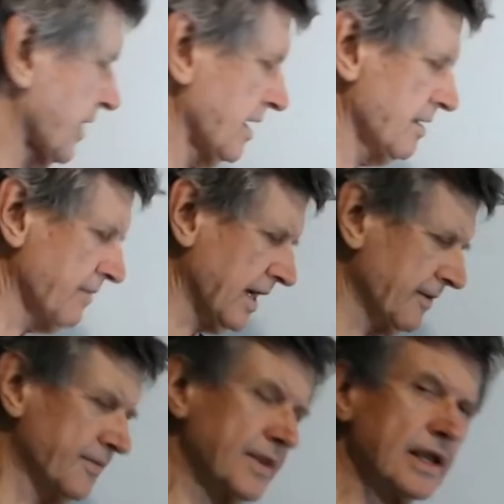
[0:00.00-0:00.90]
But
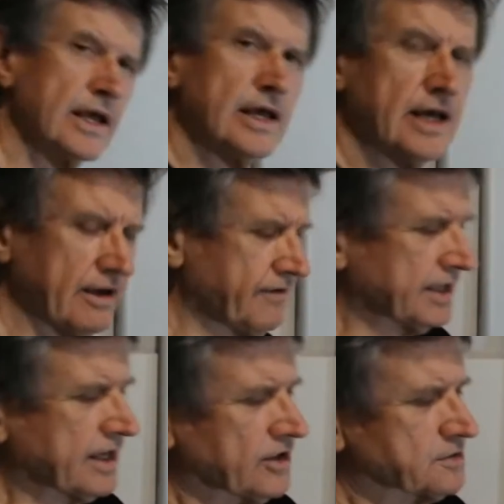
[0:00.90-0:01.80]
if it
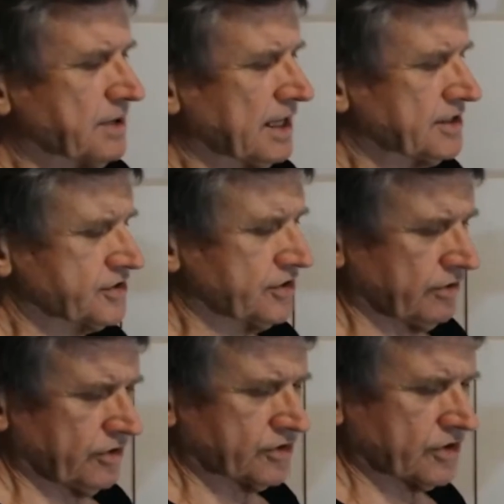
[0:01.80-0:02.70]
goes past you and
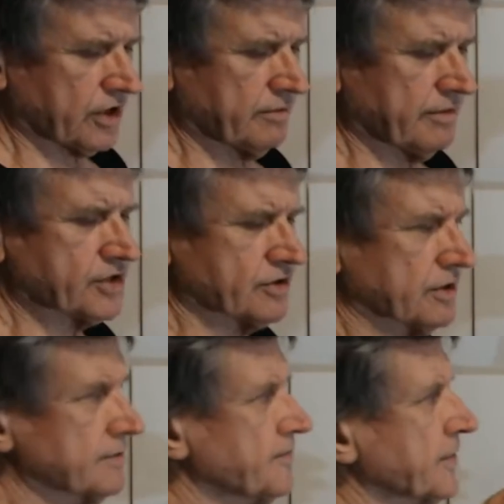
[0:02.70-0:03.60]
you try and measure it,
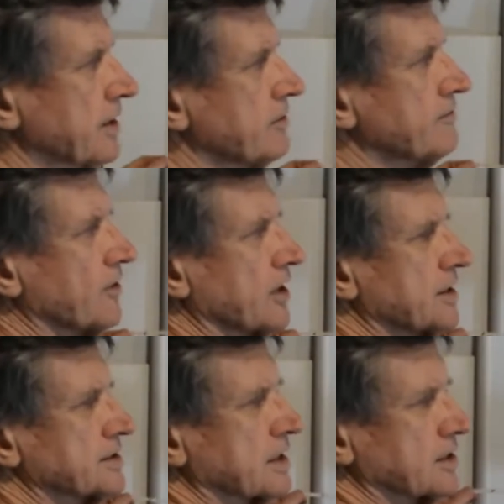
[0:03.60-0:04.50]
you'd find
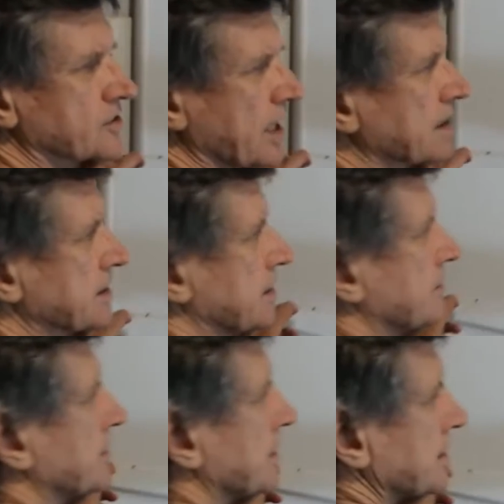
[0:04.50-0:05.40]
it's contracted.
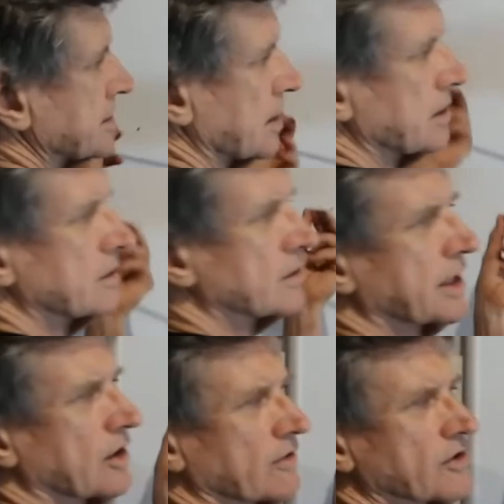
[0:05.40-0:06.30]
So look
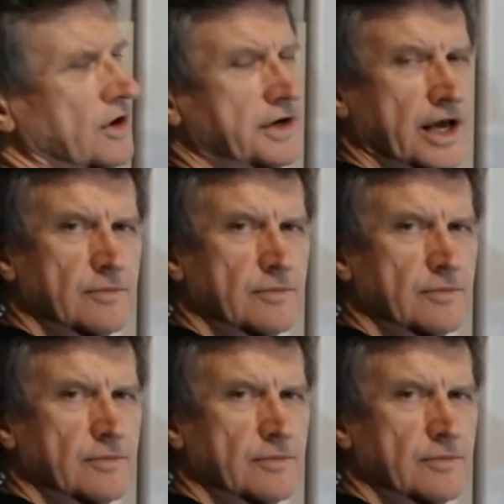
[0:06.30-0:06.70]
here, I've got it down.